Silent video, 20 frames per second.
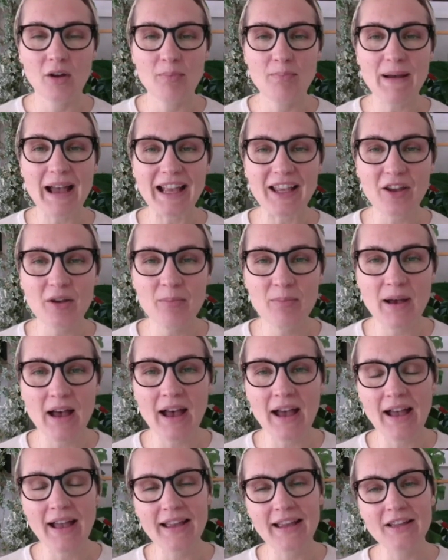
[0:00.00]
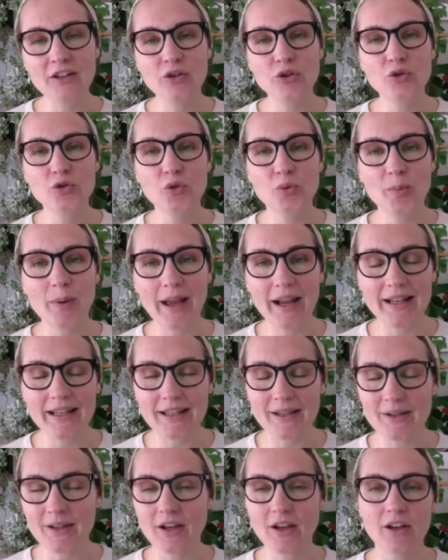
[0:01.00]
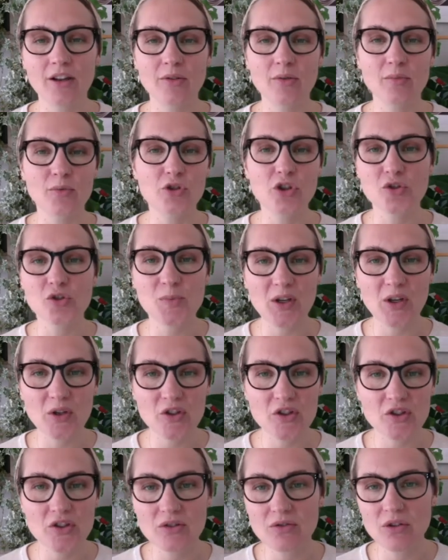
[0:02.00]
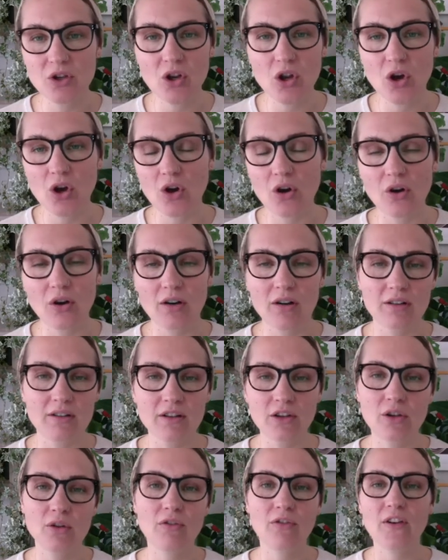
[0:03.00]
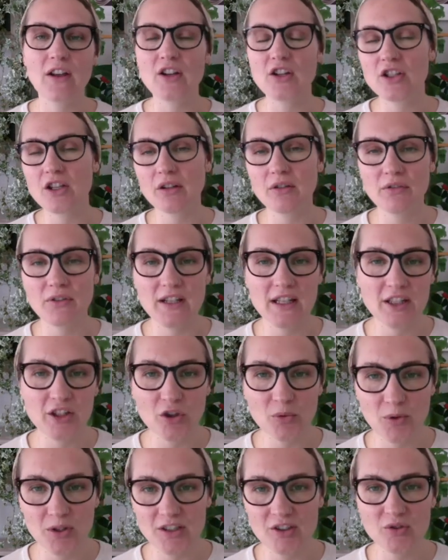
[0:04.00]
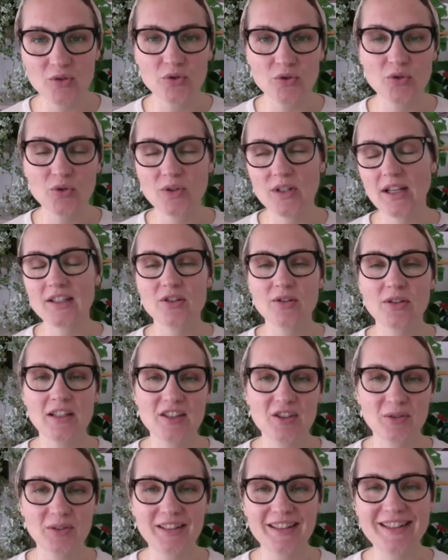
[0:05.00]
pack a bag and go to Bali just because, you know, you felt a gut feeling you wanted to do that, so let's do it.